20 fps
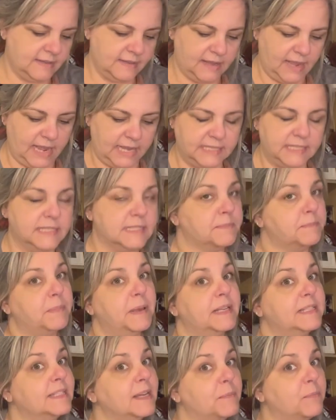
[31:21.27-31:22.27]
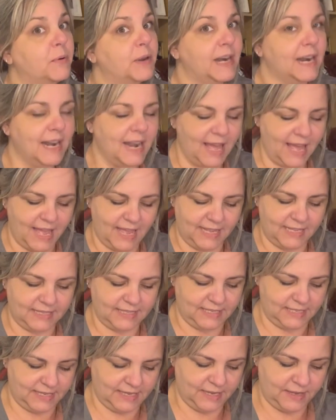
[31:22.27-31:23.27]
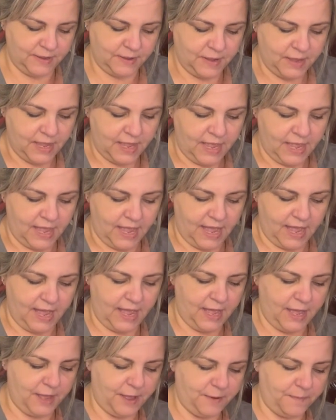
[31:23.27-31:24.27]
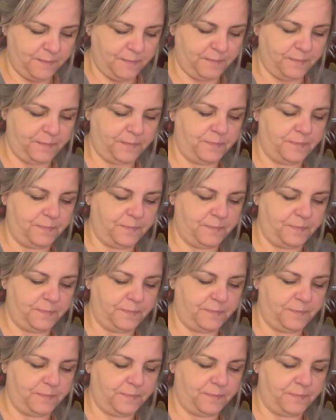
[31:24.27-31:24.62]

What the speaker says: I just picked up what I liked. And